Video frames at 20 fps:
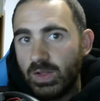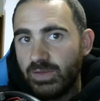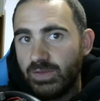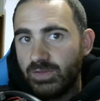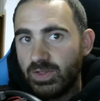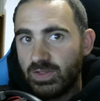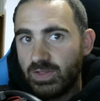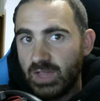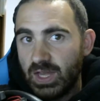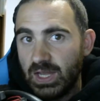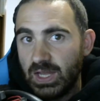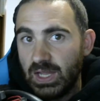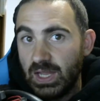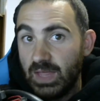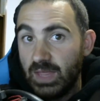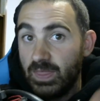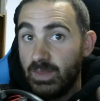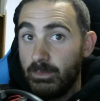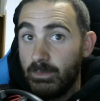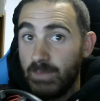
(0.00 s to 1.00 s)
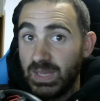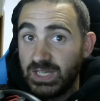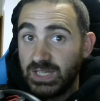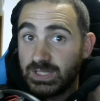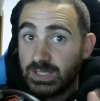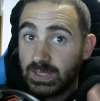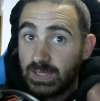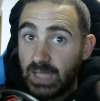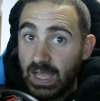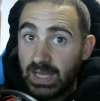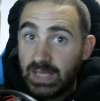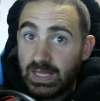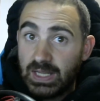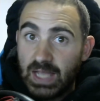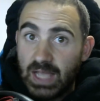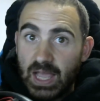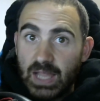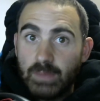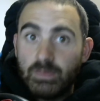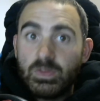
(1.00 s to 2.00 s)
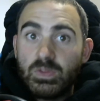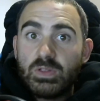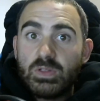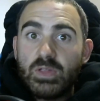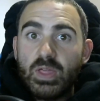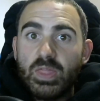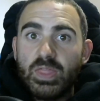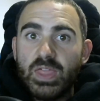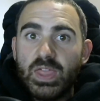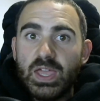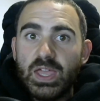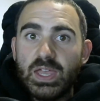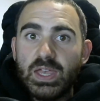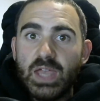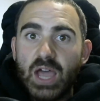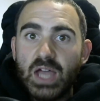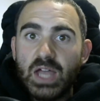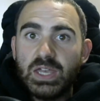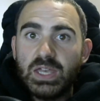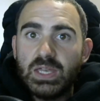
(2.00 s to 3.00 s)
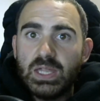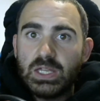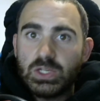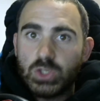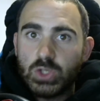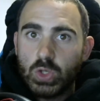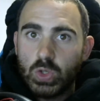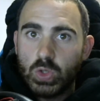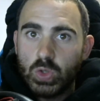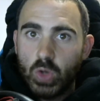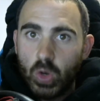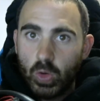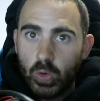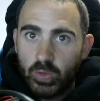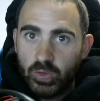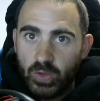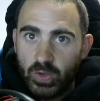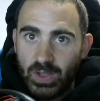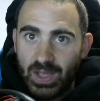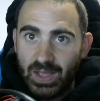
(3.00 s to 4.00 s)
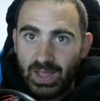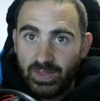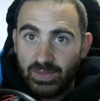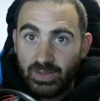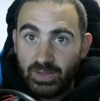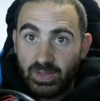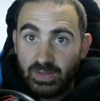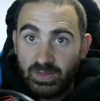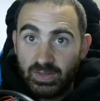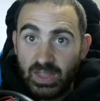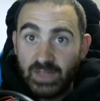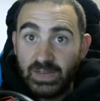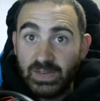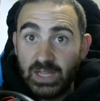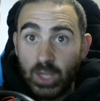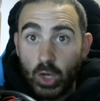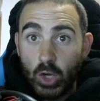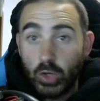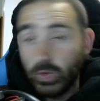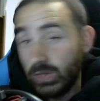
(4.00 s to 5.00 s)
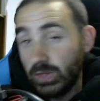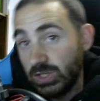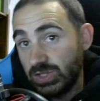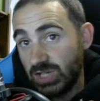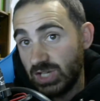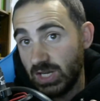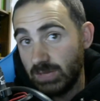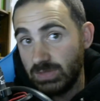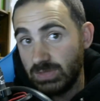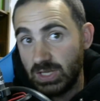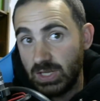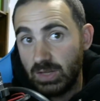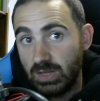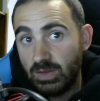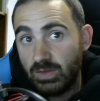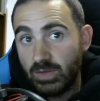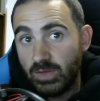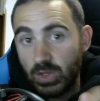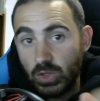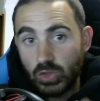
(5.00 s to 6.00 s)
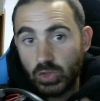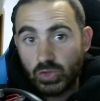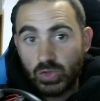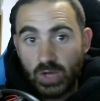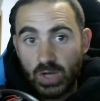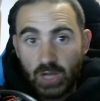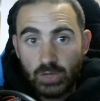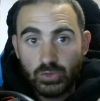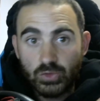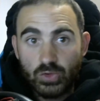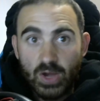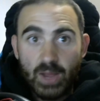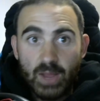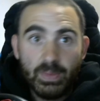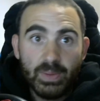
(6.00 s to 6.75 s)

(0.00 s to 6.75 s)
for Zenny in the mid to later games, then Undernet 2 also has Zenny only GMDs that you should untrap.